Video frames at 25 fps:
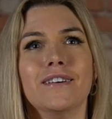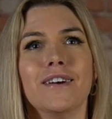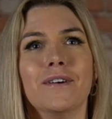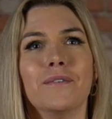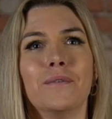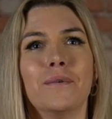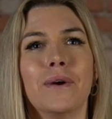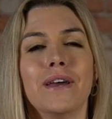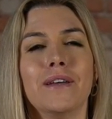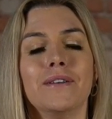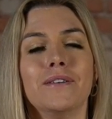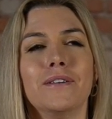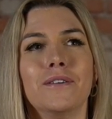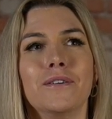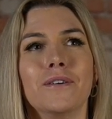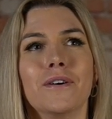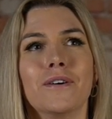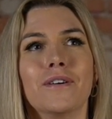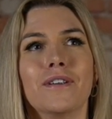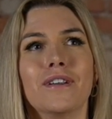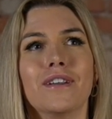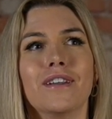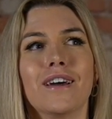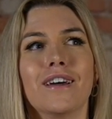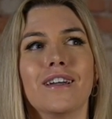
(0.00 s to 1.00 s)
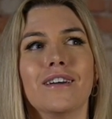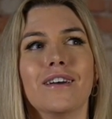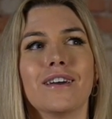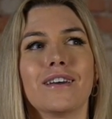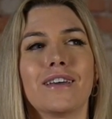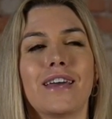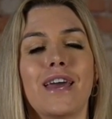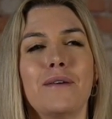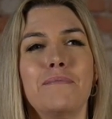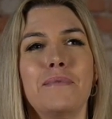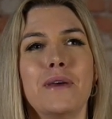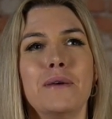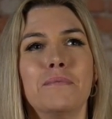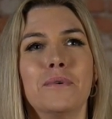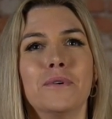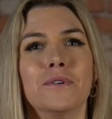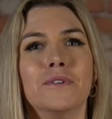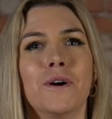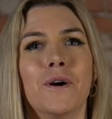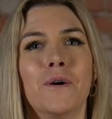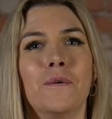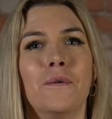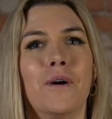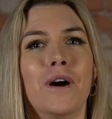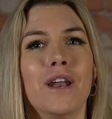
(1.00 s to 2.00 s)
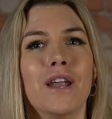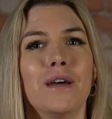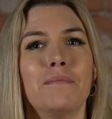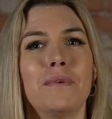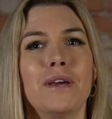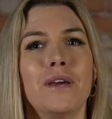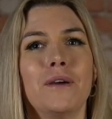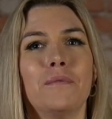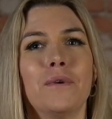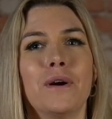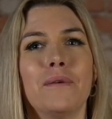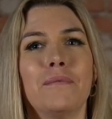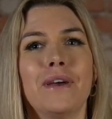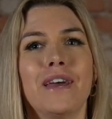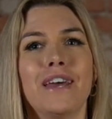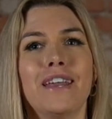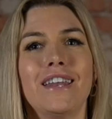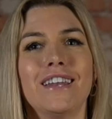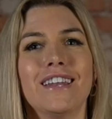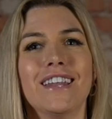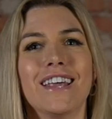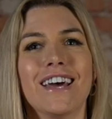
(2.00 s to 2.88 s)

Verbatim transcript: Wait, do gay people don't want to be women?